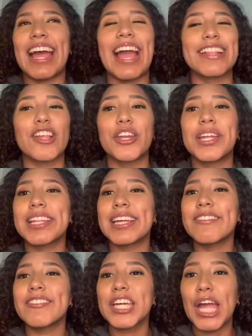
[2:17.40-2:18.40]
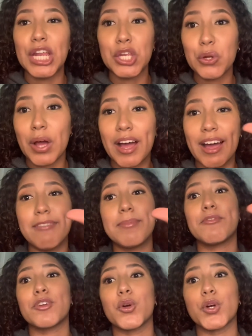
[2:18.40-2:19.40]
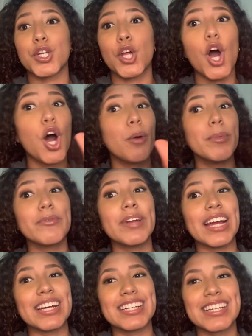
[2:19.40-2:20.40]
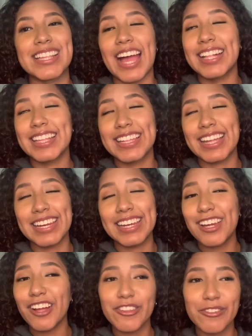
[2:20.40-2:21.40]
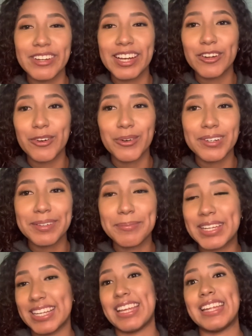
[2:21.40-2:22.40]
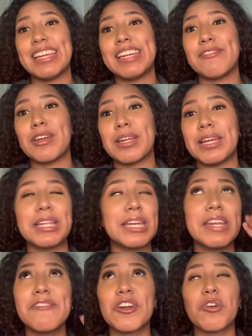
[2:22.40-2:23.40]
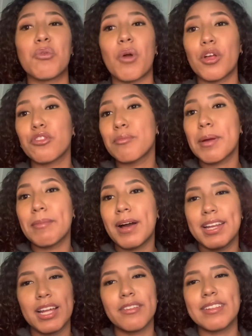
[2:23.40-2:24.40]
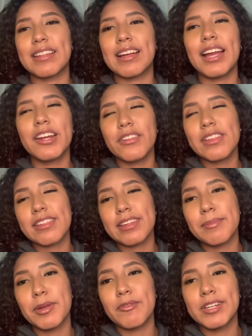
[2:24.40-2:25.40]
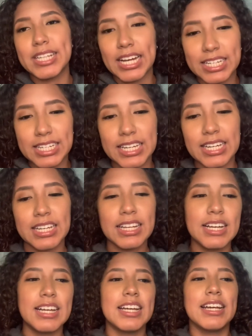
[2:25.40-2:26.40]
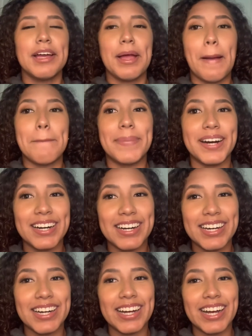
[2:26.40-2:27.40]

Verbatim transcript: I thought nothing of it. And you know how I've been recording all my reactions. I decided not to re-record because I didn't even, it didn't even cross my mind. I was like, I know this is gonna be rejection, but